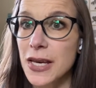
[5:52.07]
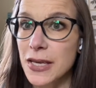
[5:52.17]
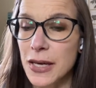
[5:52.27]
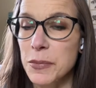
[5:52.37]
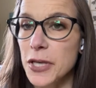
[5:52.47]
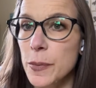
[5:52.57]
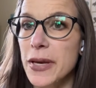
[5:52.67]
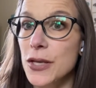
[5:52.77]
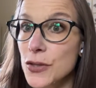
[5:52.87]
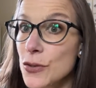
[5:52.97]
Yet Peter
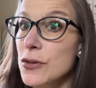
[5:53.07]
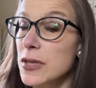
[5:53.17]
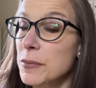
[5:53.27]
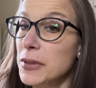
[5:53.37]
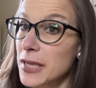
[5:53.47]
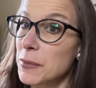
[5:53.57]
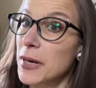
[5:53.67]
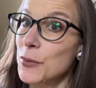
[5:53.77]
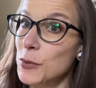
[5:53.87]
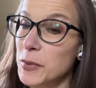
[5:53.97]
Pan is usually played
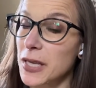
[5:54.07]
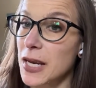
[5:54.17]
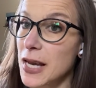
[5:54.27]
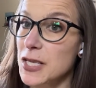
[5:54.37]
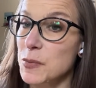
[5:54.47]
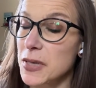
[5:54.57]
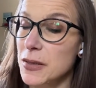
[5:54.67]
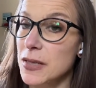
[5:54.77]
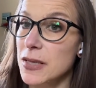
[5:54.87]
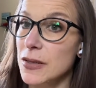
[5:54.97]
by a woman and has been